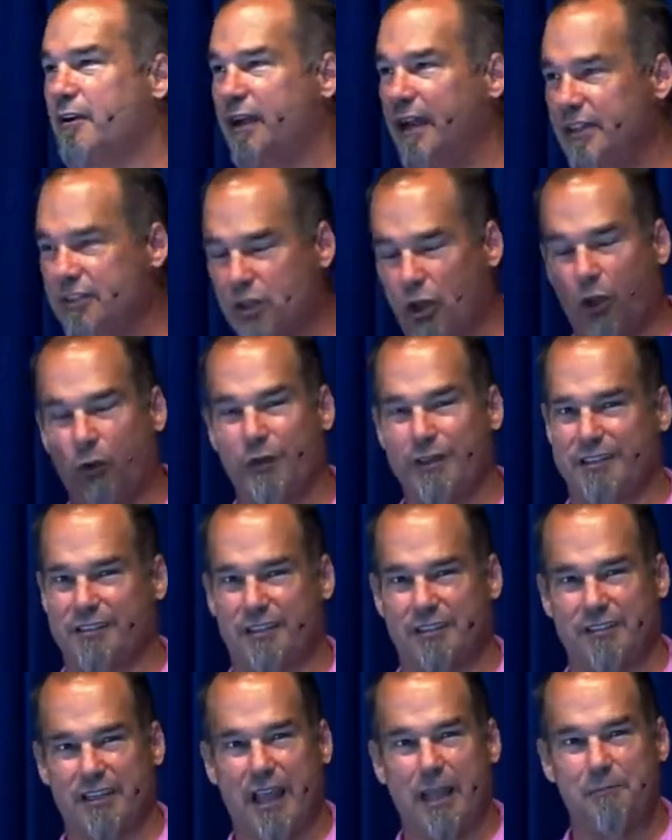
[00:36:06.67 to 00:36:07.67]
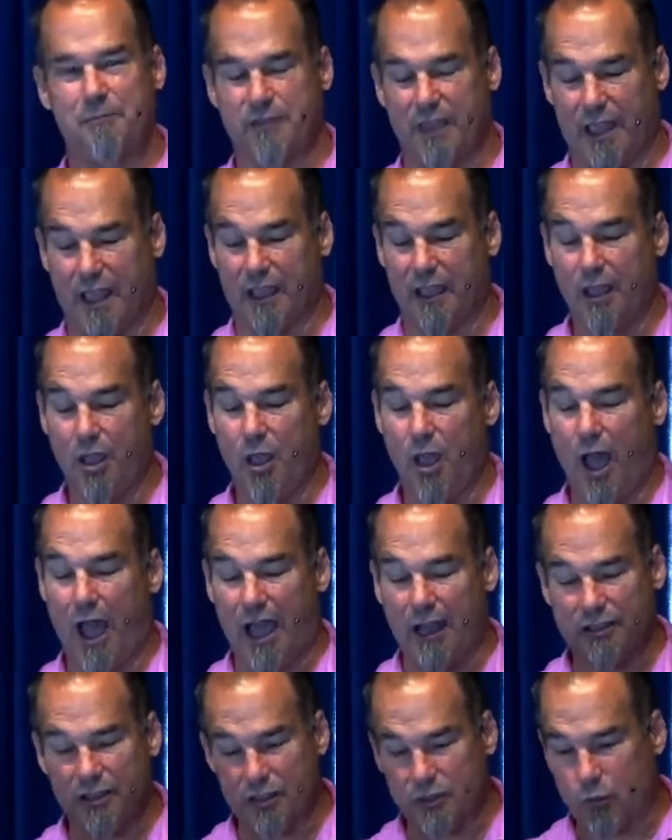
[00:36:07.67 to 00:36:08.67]
It's always the same thing.
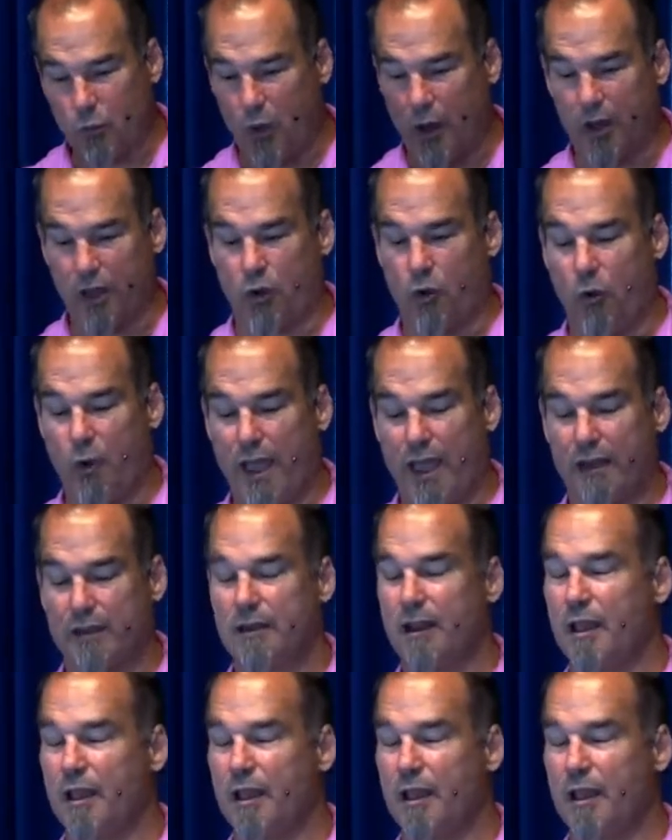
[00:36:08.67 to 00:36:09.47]
I just want to quit.